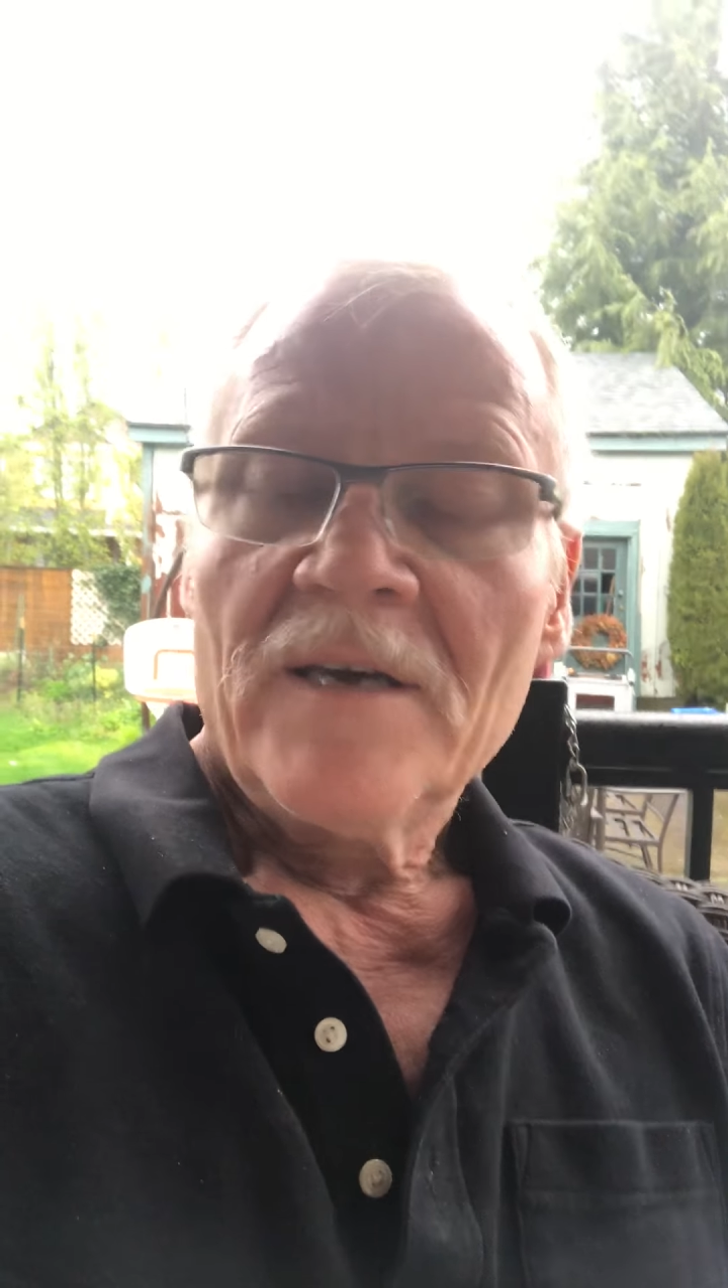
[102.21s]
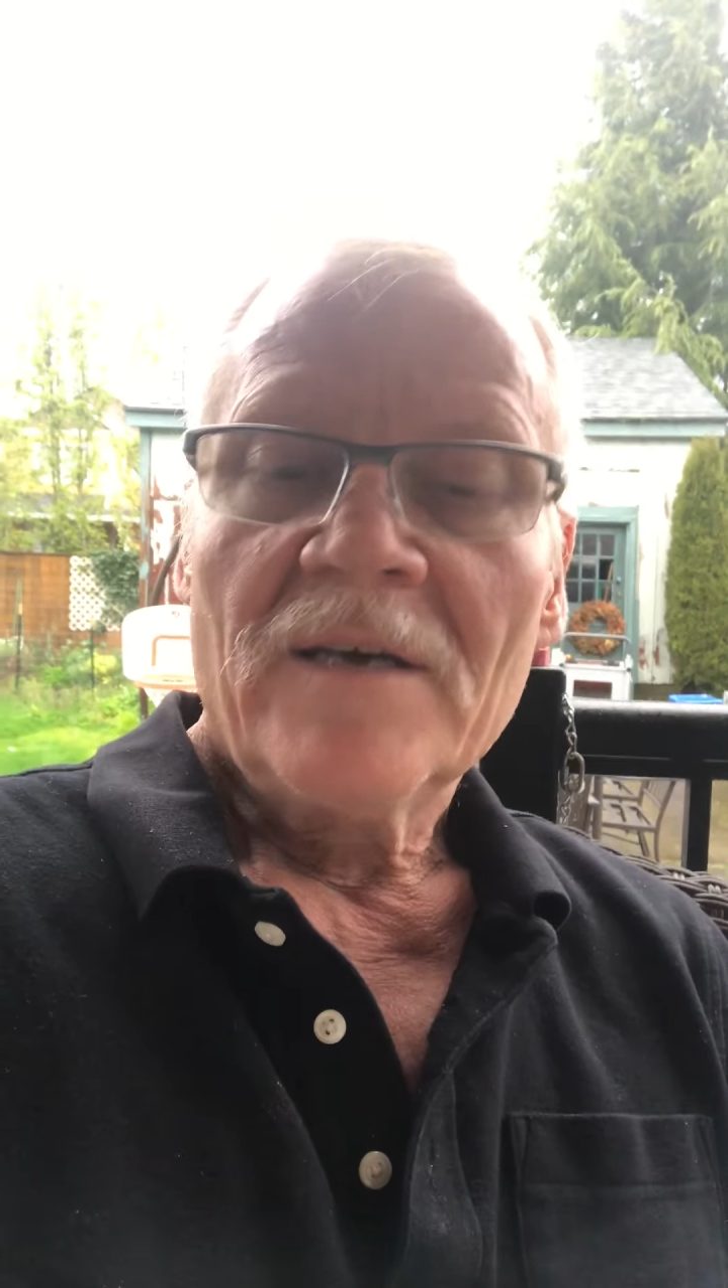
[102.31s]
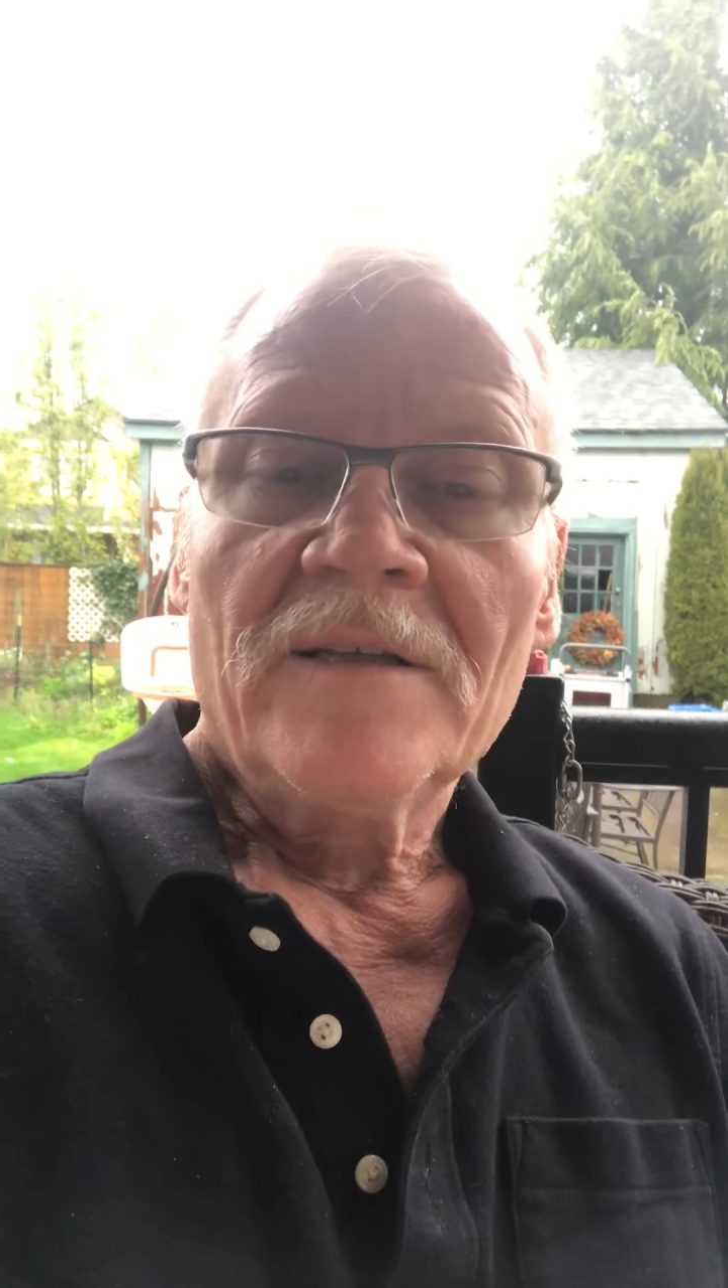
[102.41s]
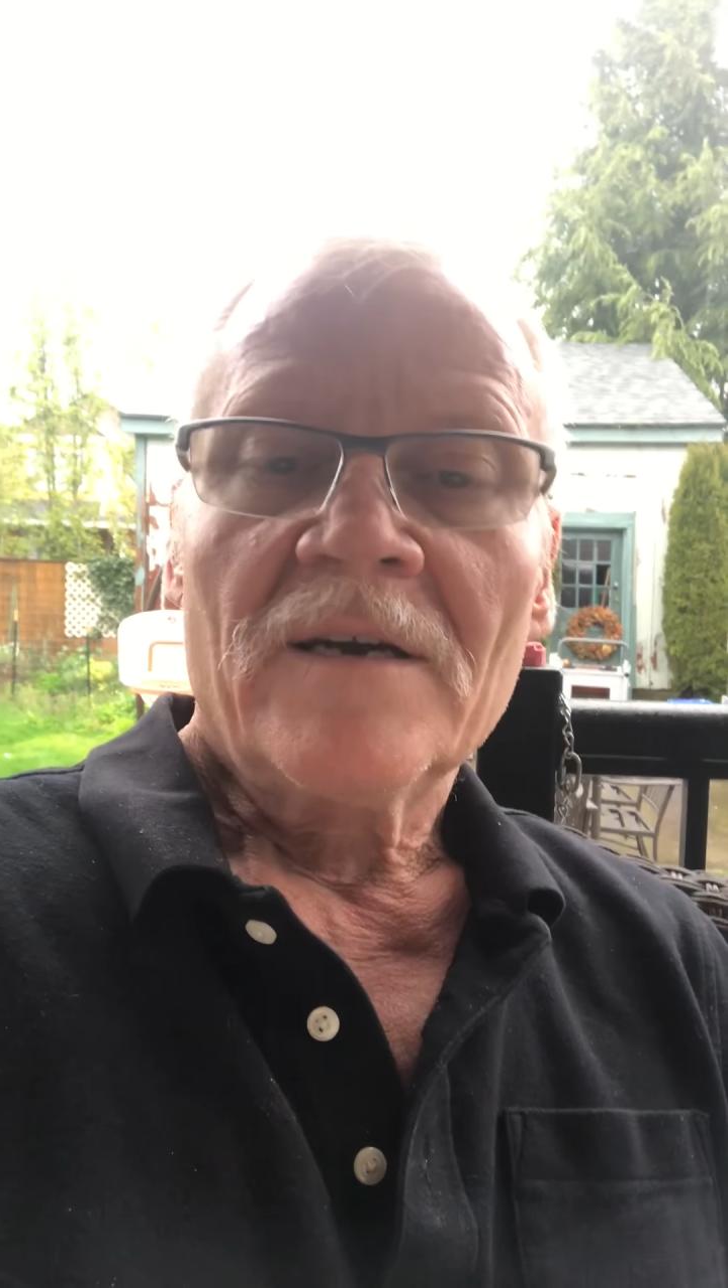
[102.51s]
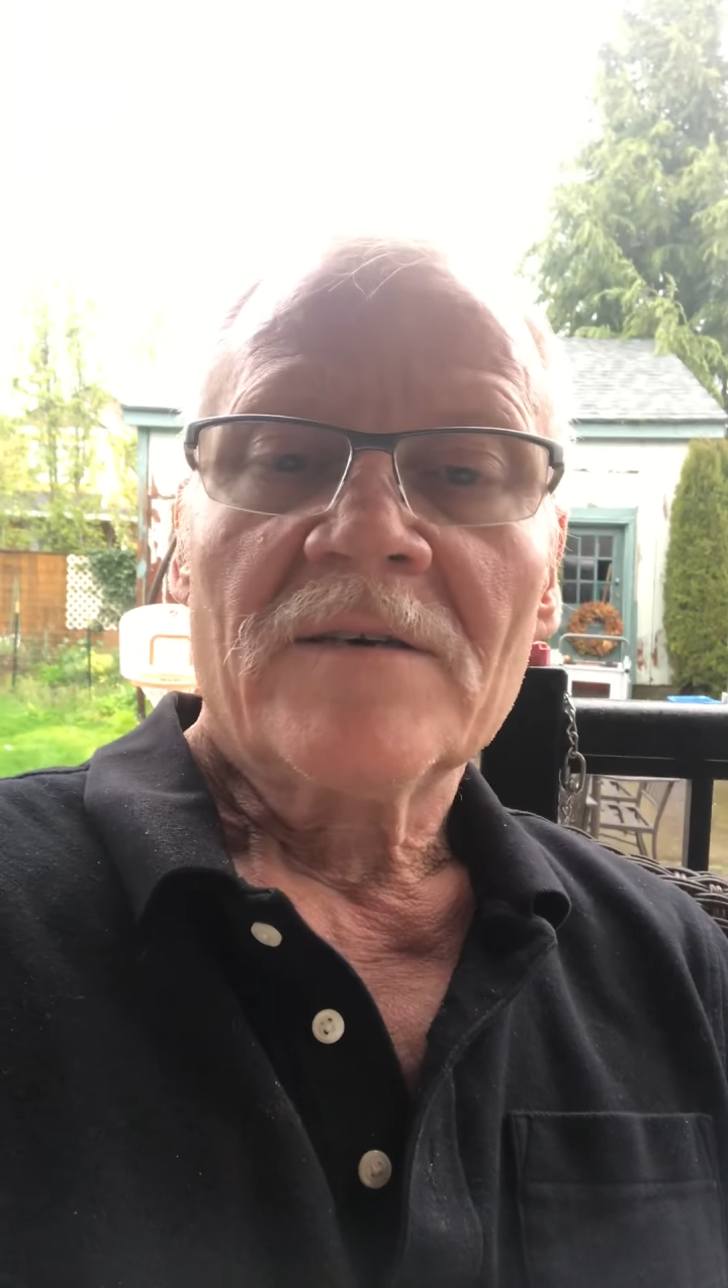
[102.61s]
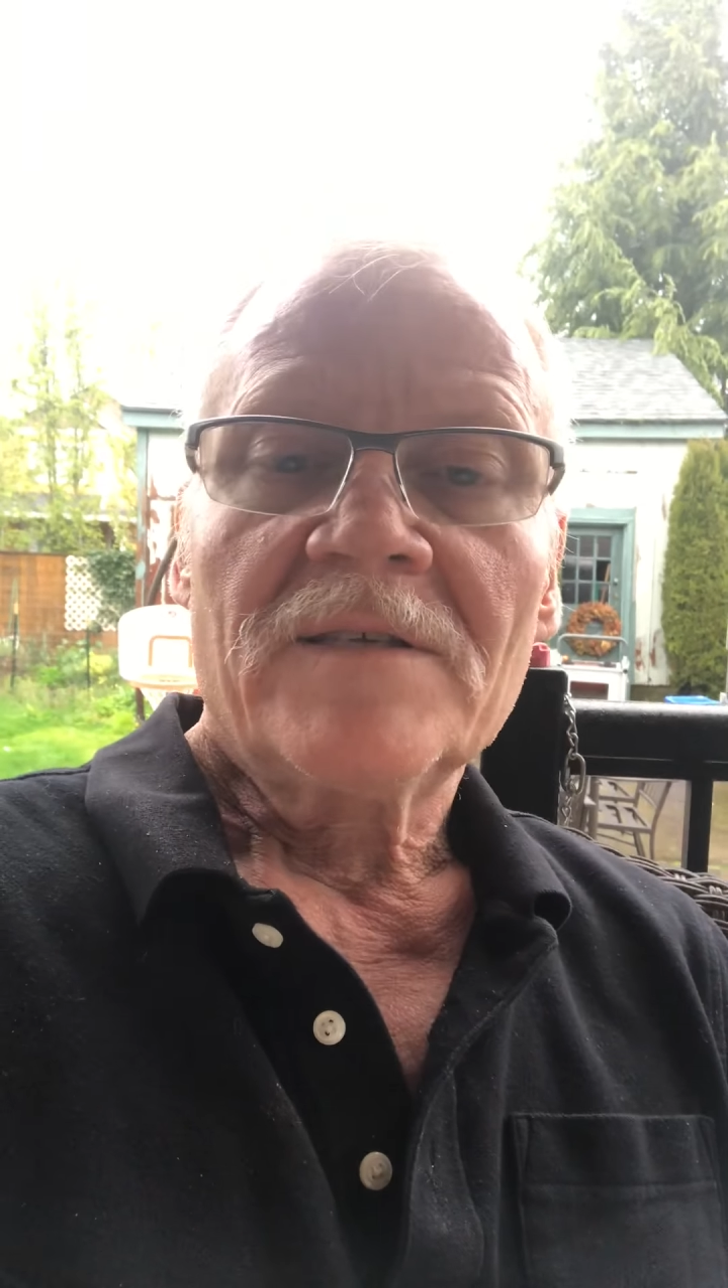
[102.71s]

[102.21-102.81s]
and then I'll